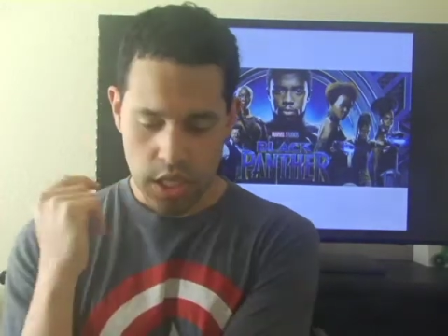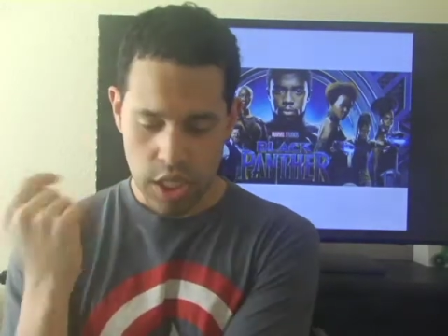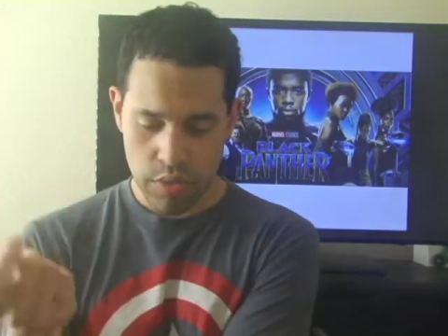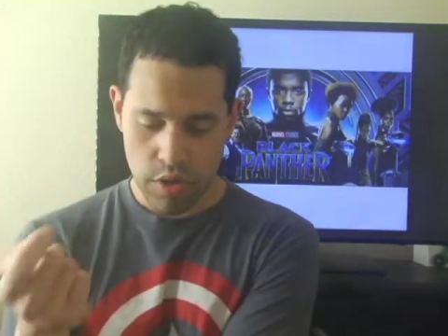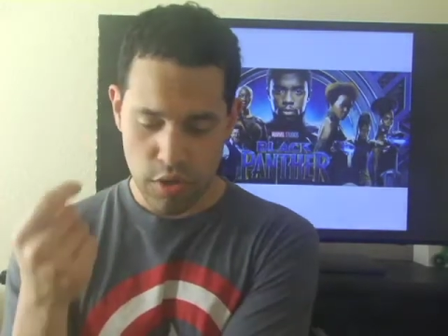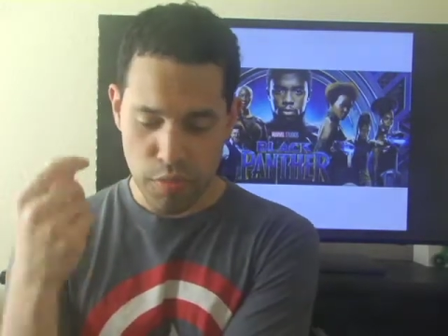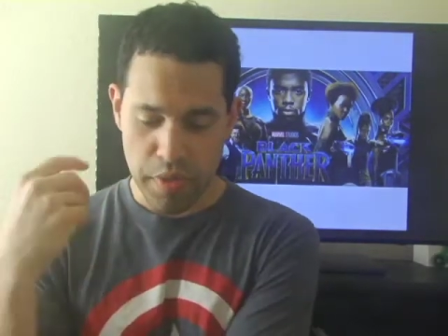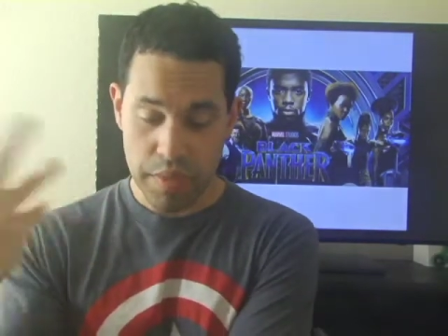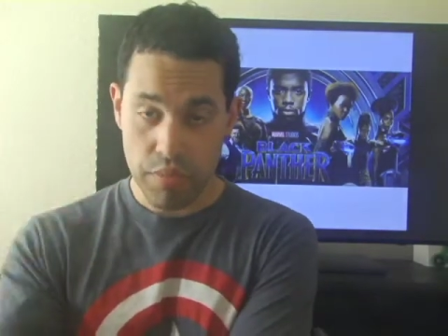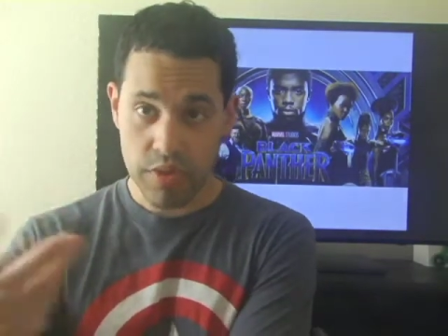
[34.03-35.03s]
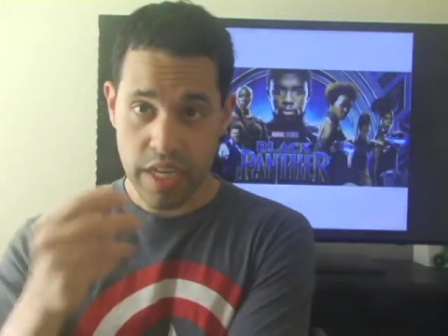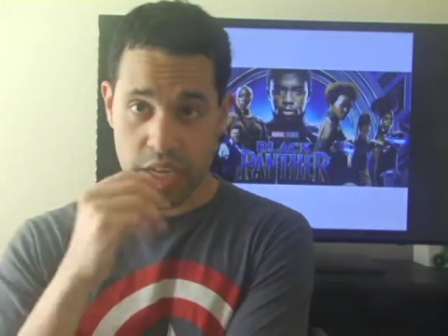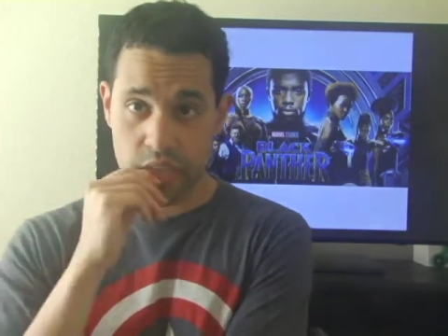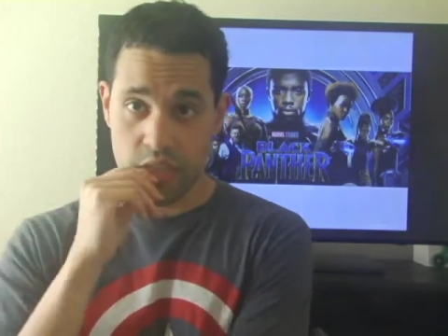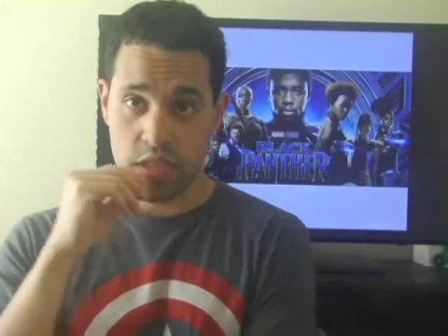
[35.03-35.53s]
Hero, main
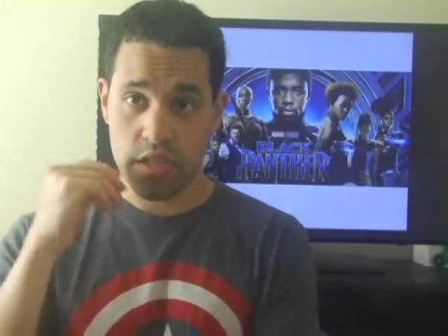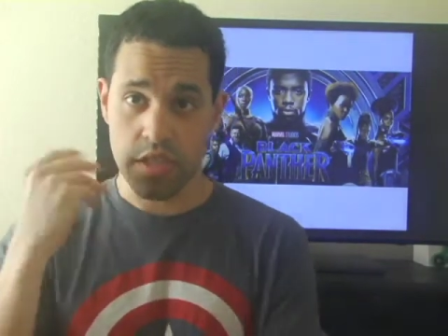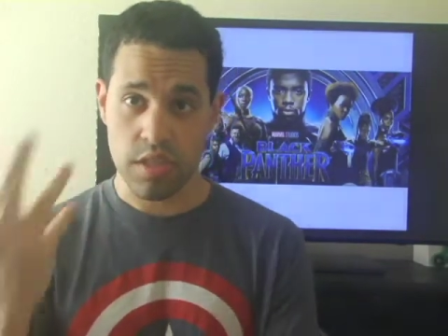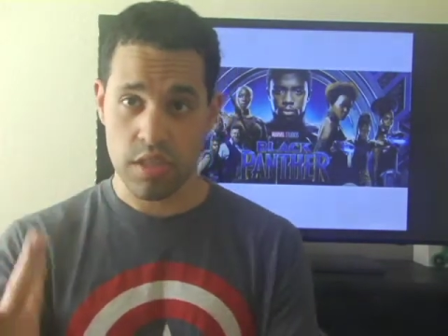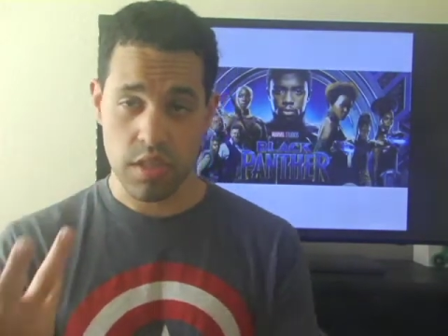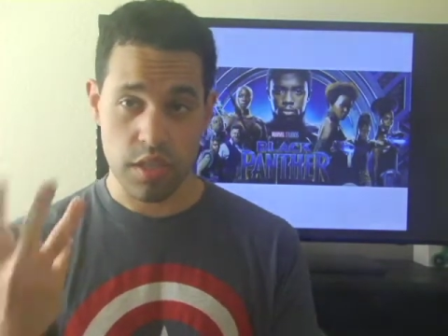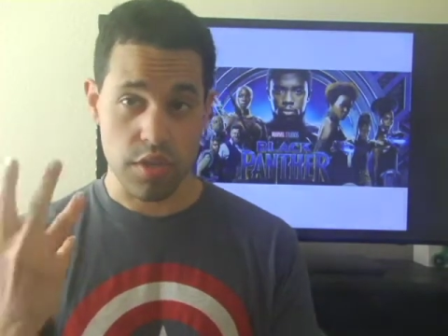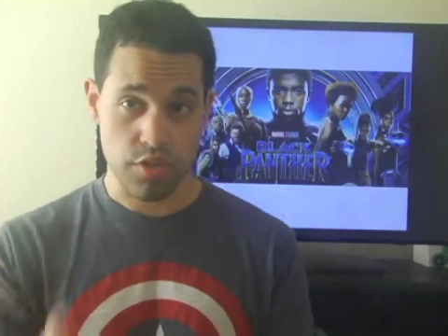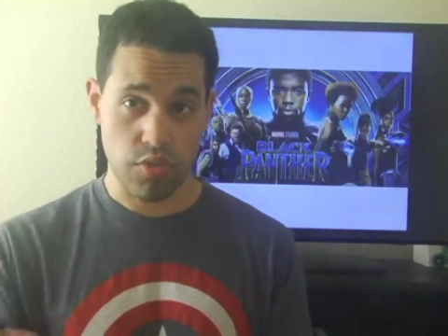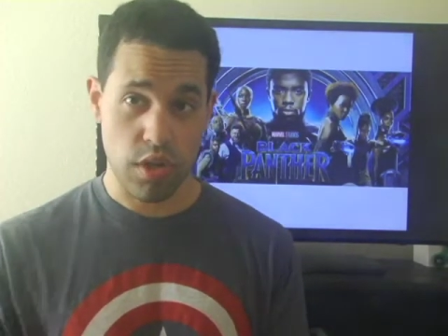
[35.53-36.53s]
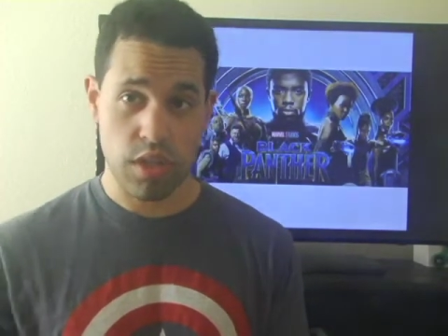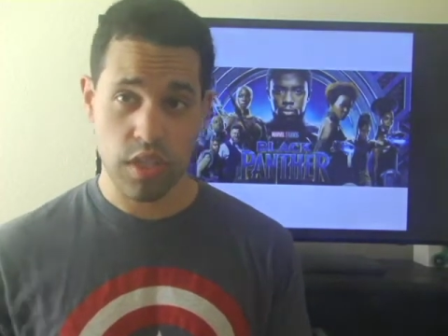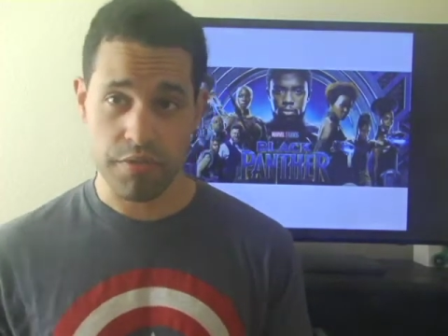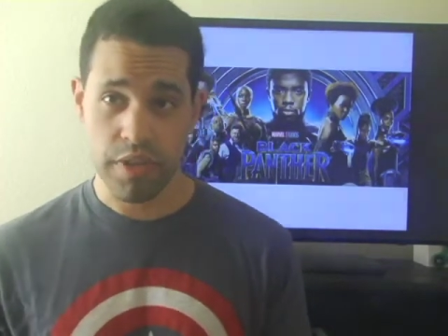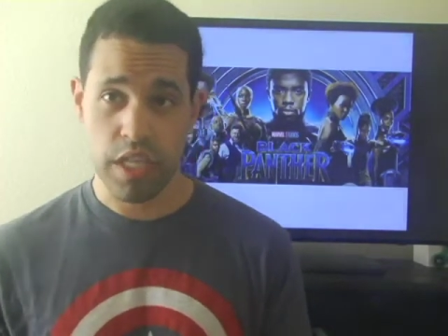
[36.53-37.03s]
protagonist, he's, he's
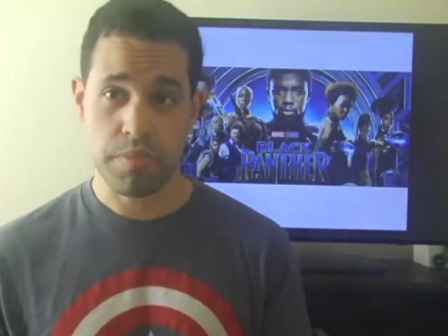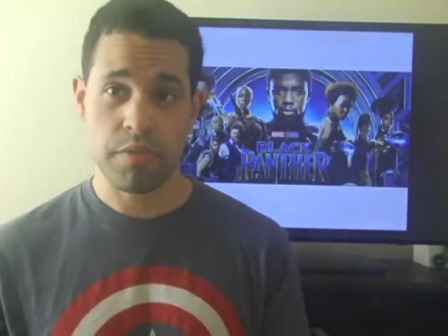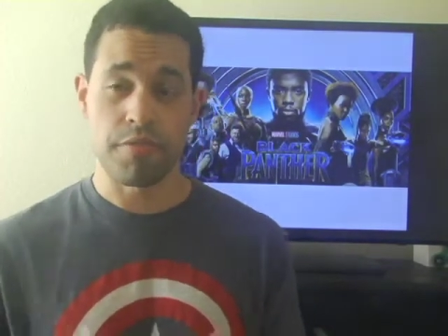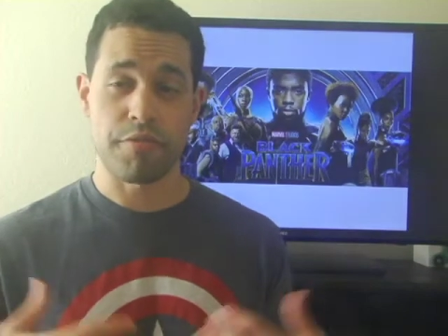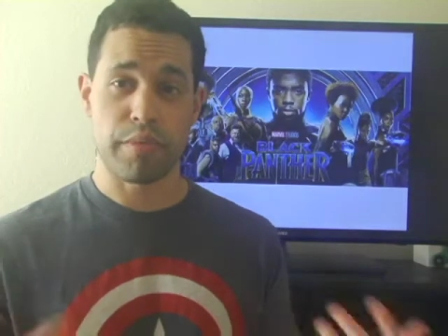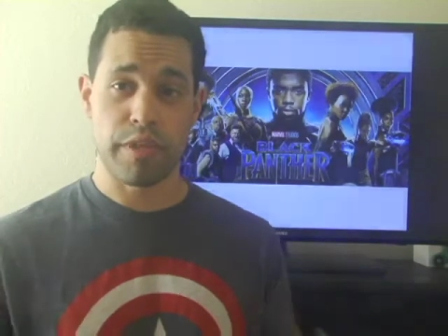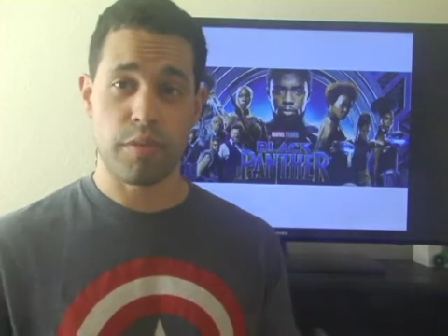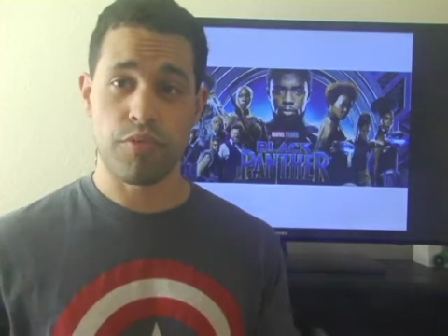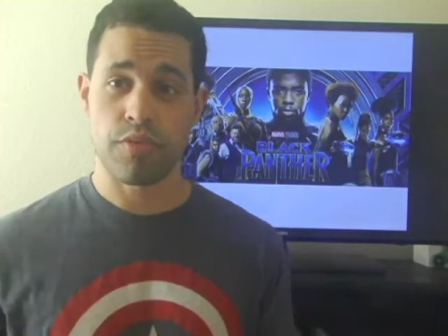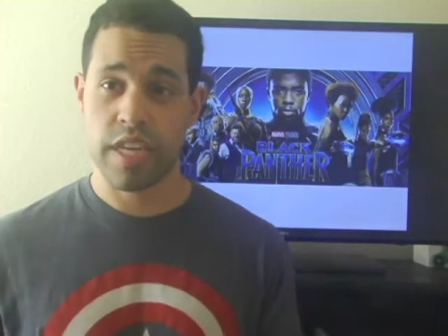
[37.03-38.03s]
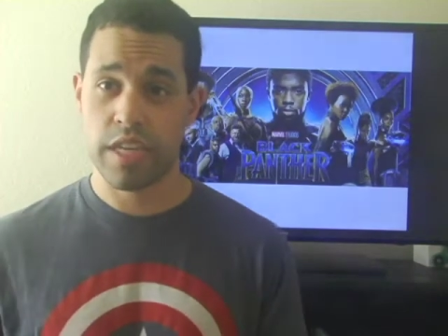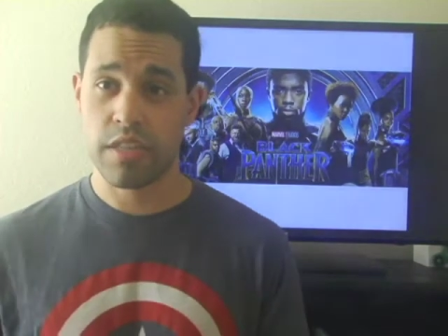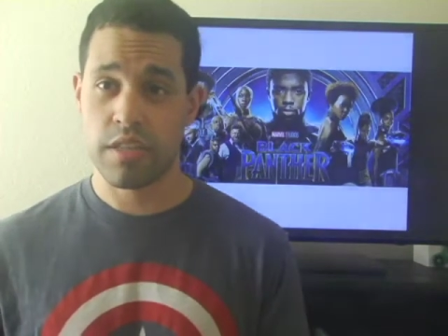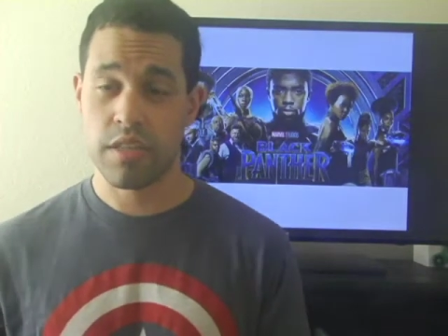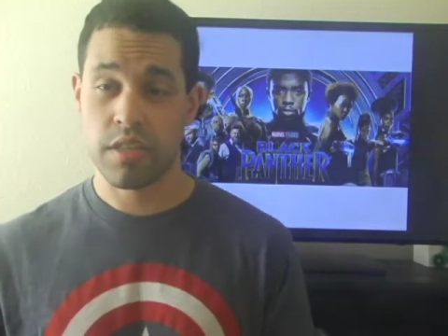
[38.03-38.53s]
strongly developed. The female
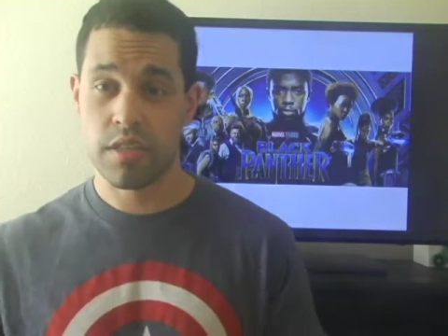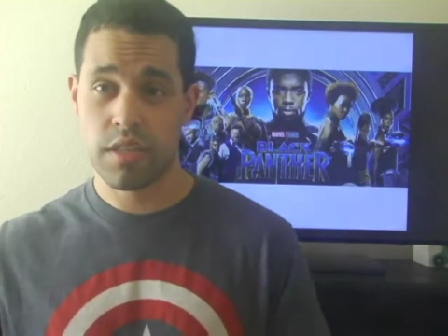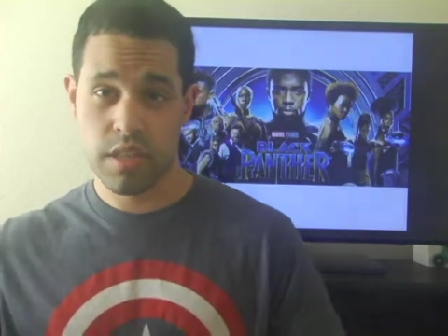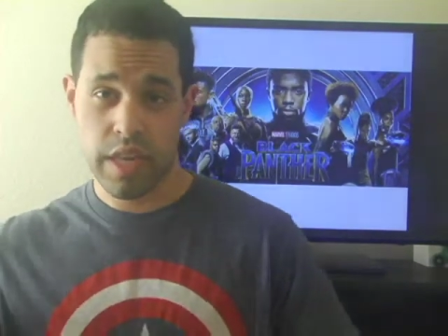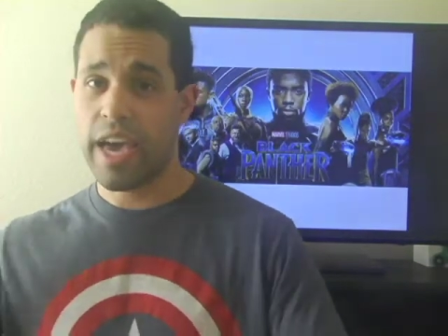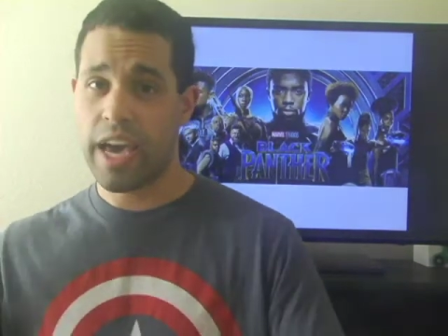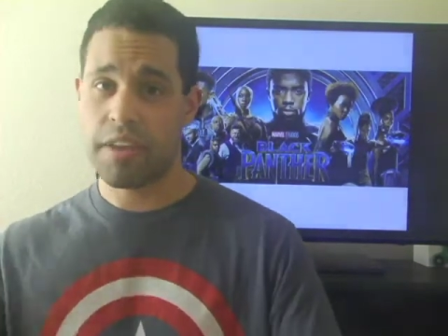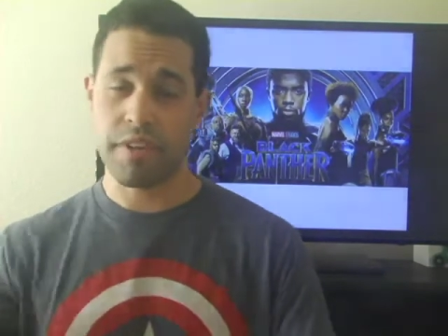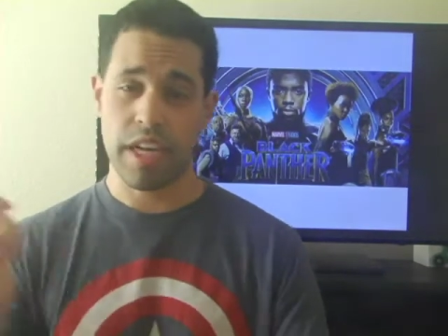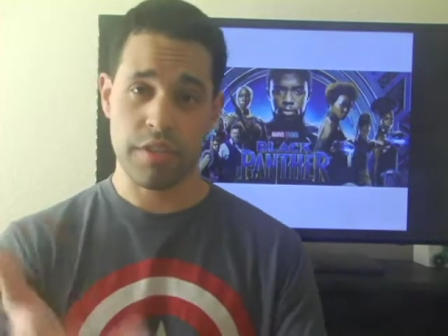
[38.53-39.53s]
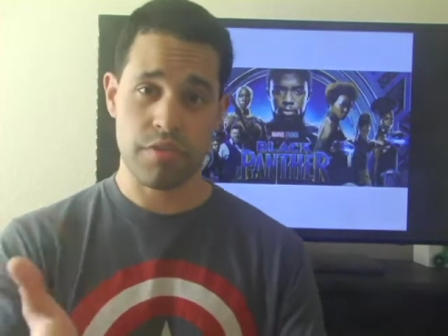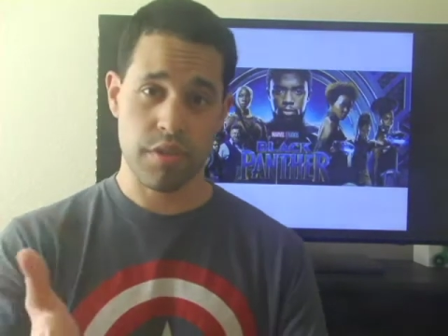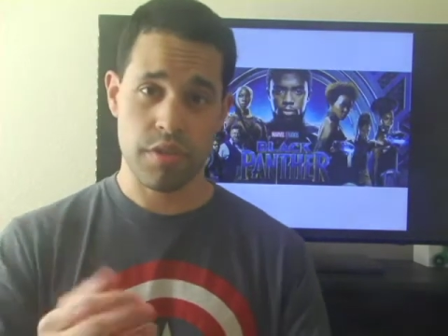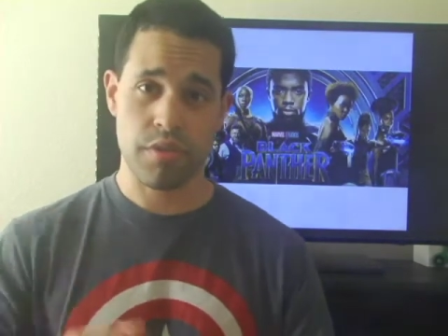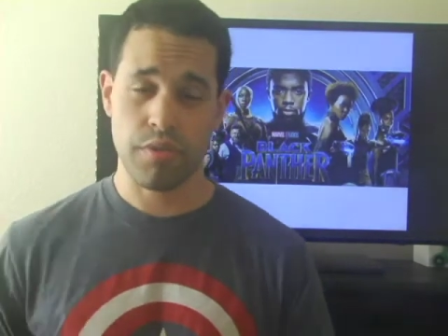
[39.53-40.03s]
protagonists add value
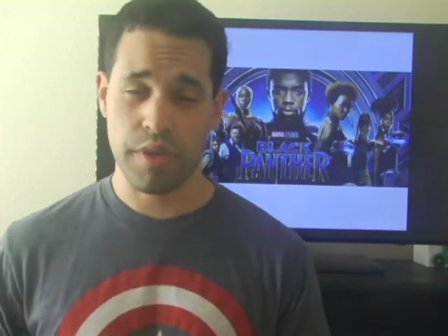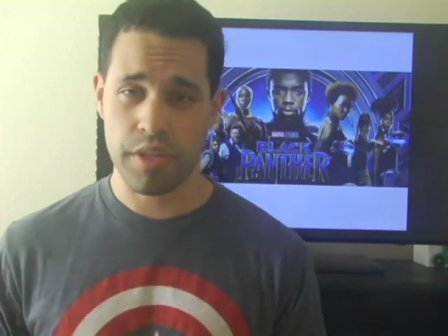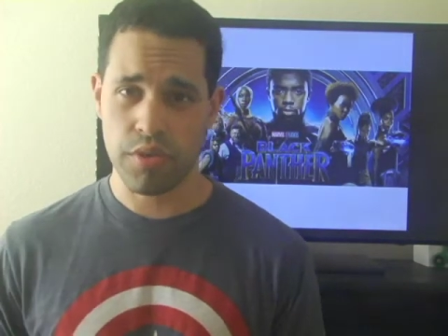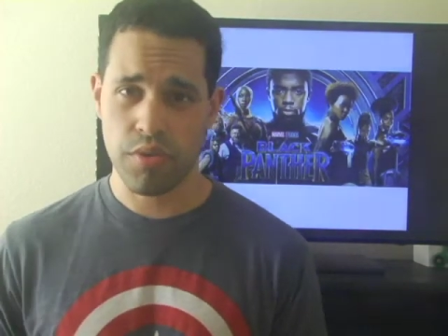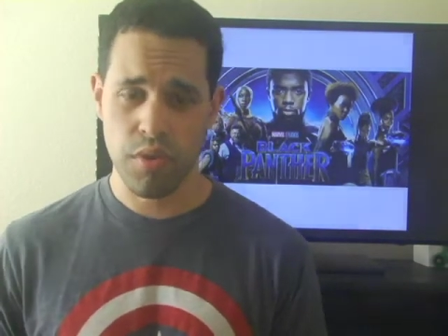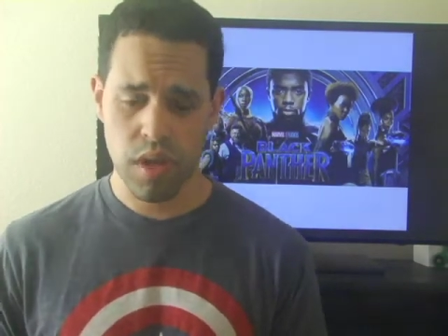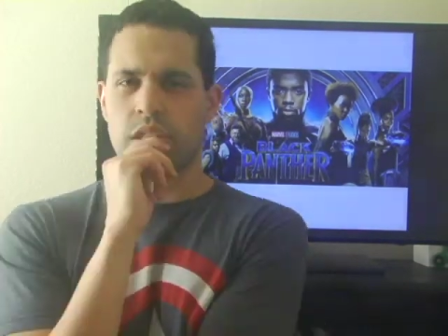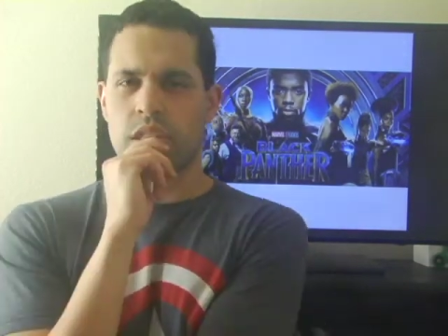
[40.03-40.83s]
to the story too.